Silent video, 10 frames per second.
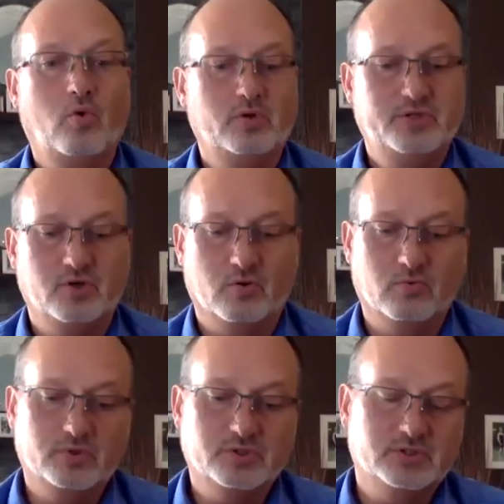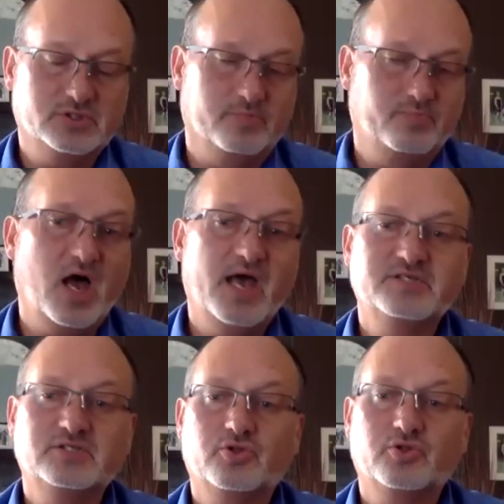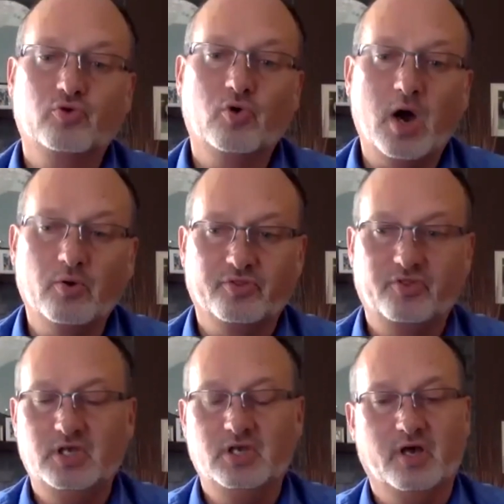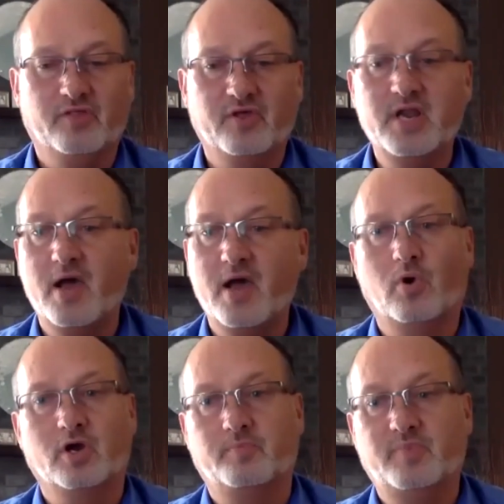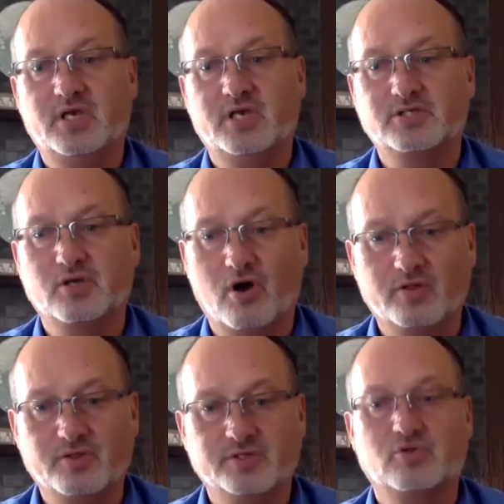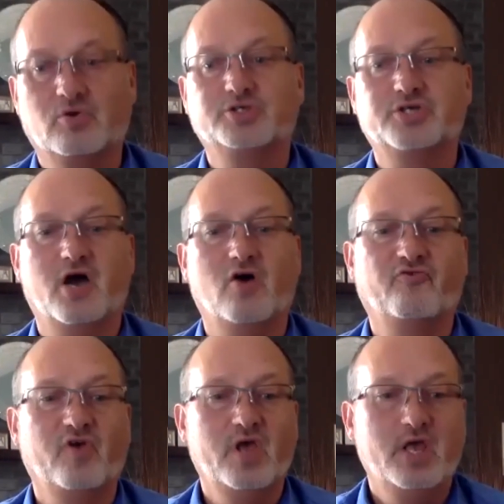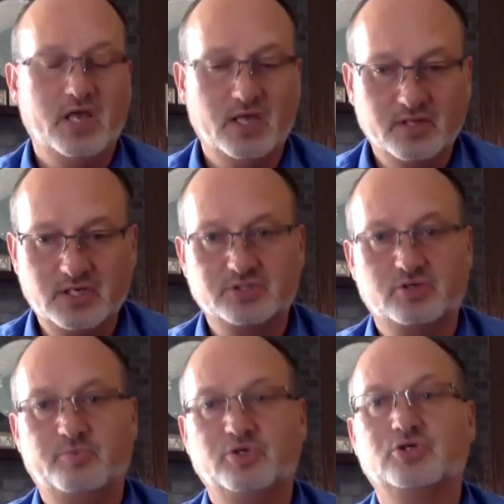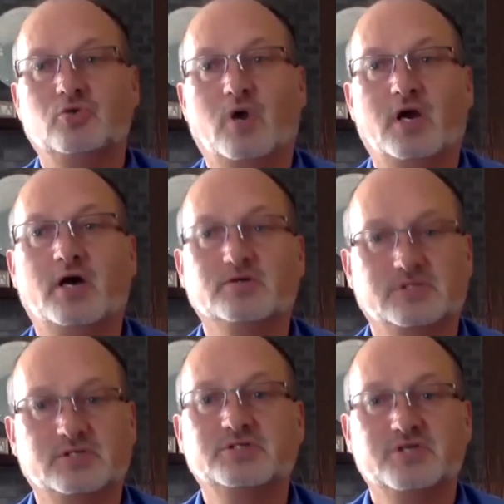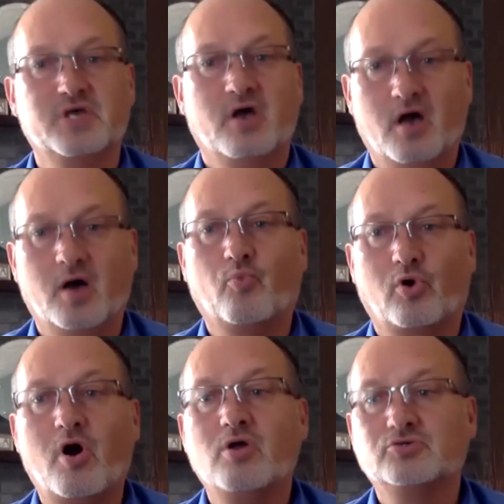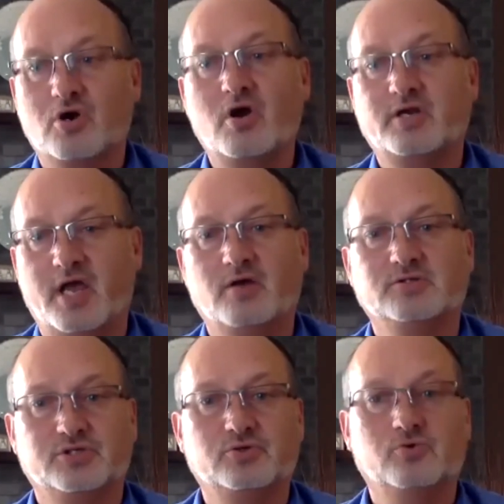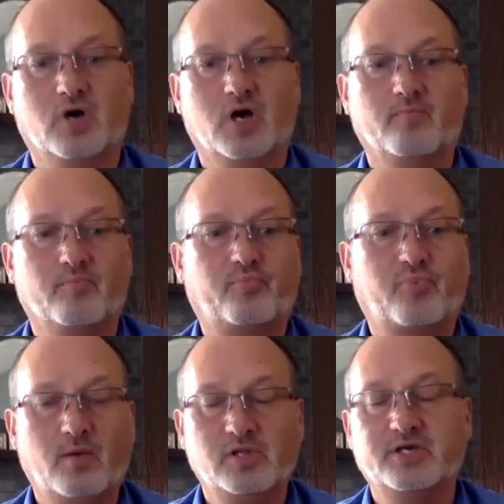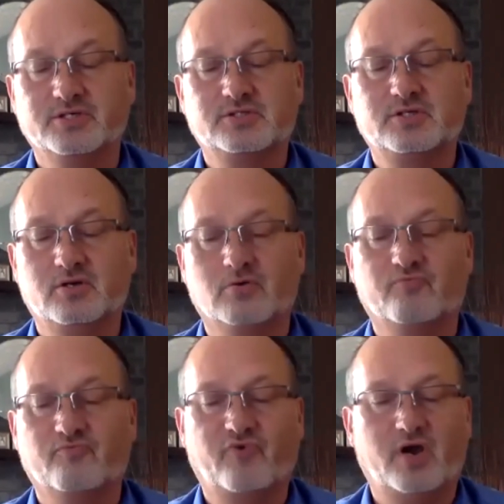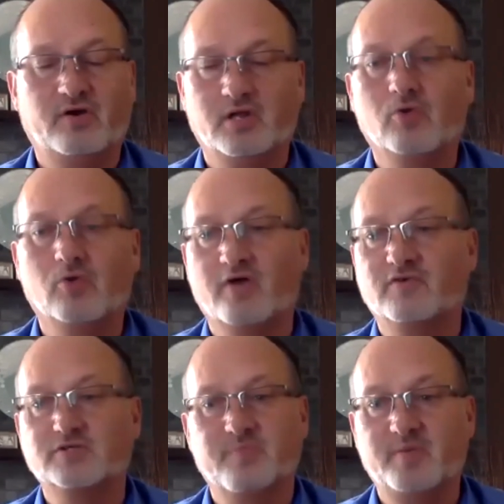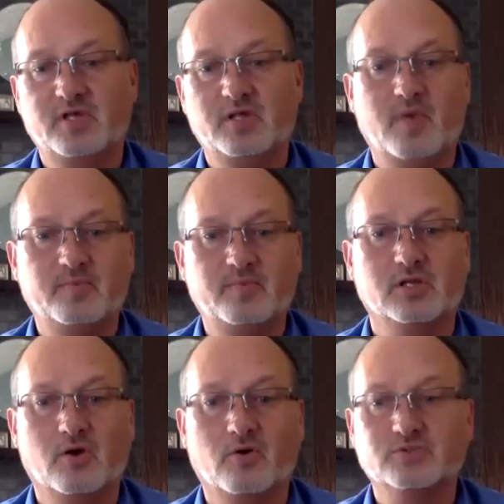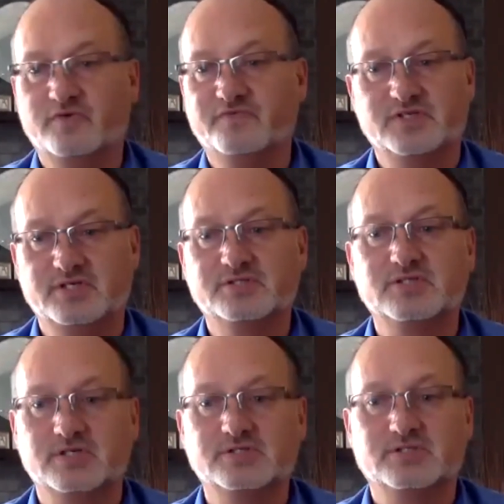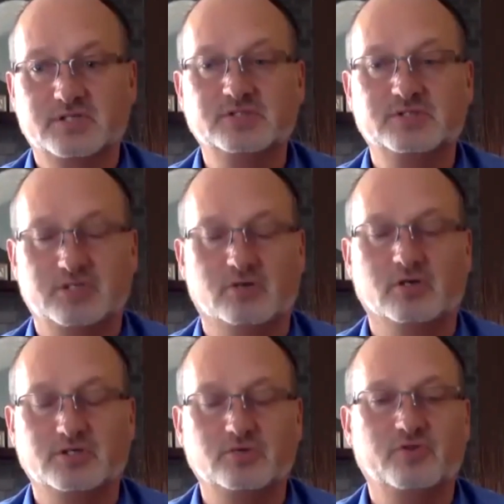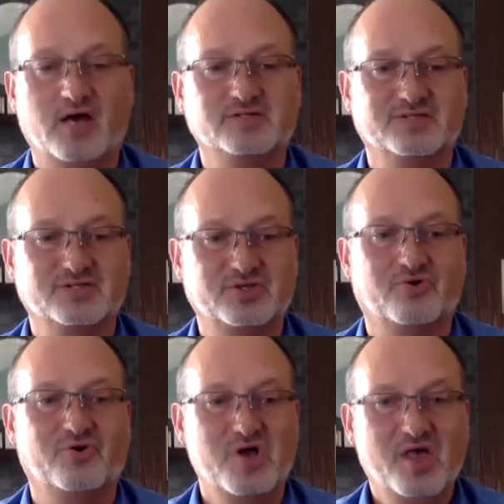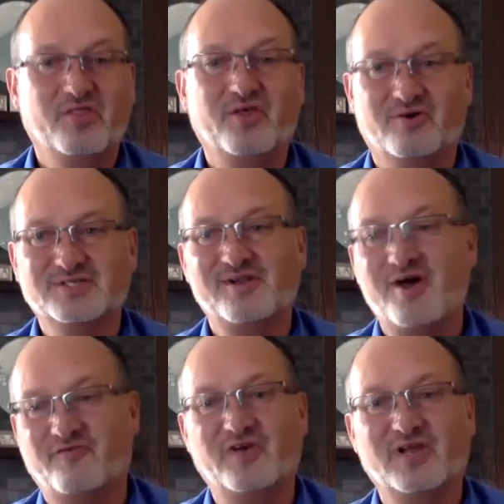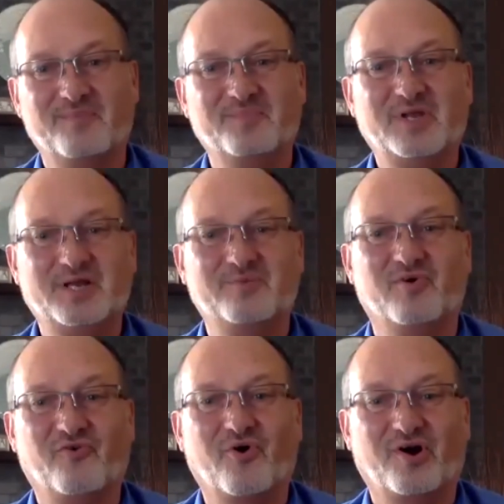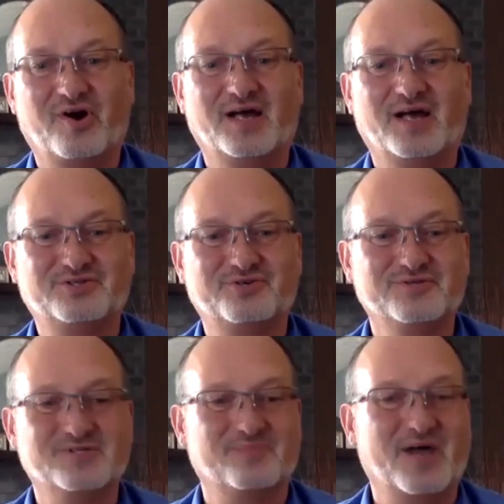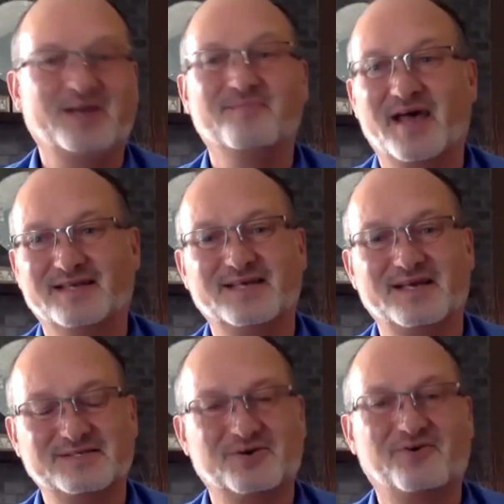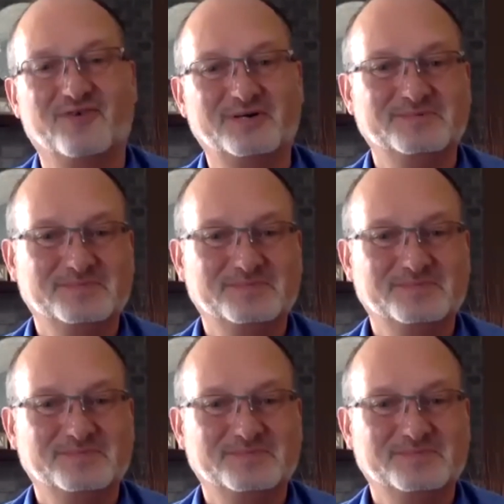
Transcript: you know, supplies throughout the network, be it on the store shelf, in the distribution warehouses, we're all drawn down to probably, you know, very low levels, maybe the lowest we've seen since the early 2000s. So there is a lot of fill up needed before true supply demand takes over.